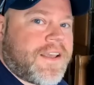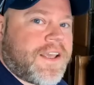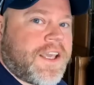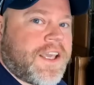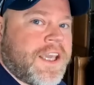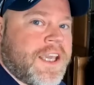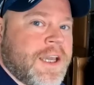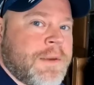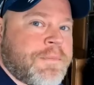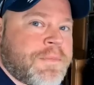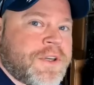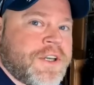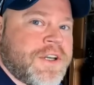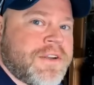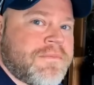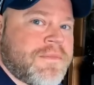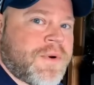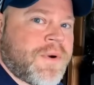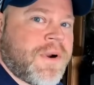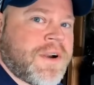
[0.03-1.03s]
Yep,
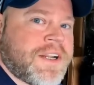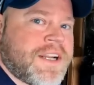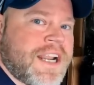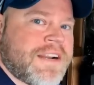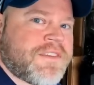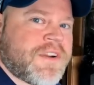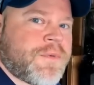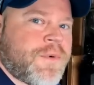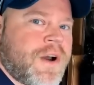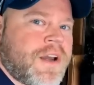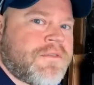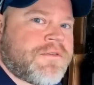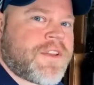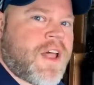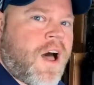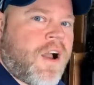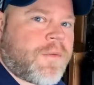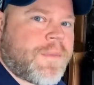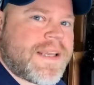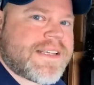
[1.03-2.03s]
good morning everyone.
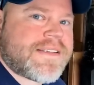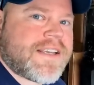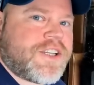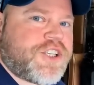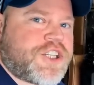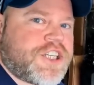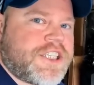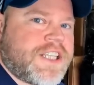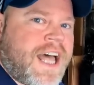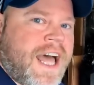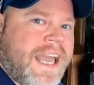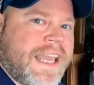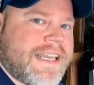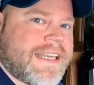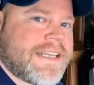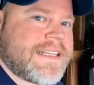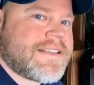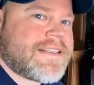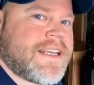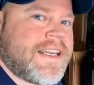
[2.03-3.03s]
Vlogmas in July
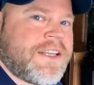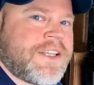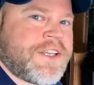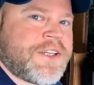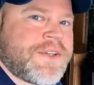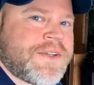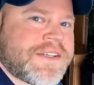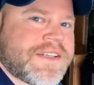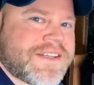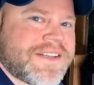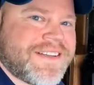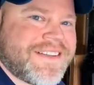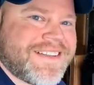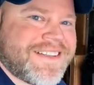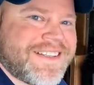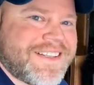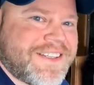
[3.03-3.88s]
continues.